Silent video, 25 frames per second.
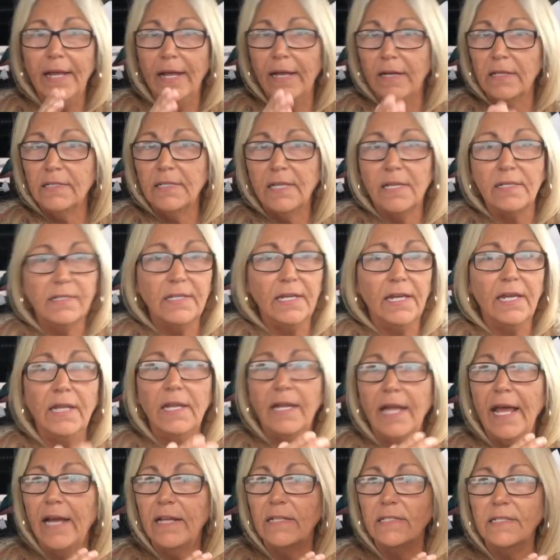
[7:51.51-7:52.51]
access
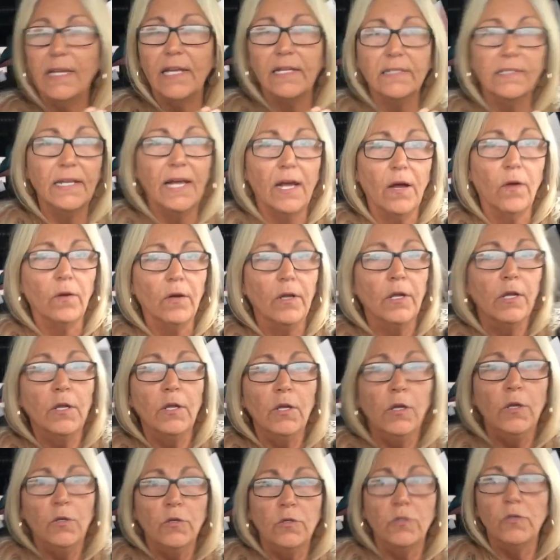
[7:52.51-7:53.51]
in, access out.
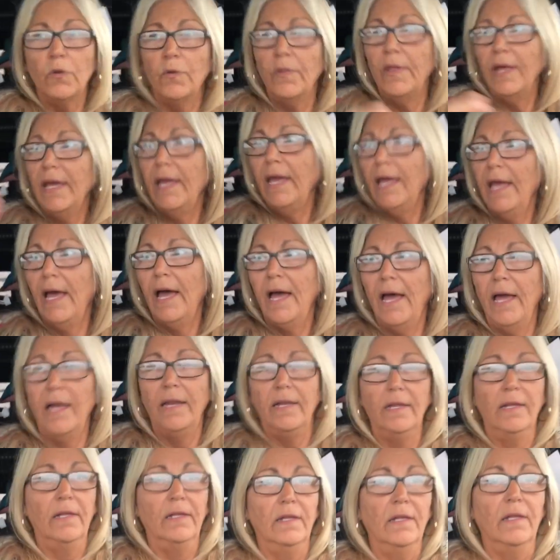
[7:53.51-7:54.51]
So they had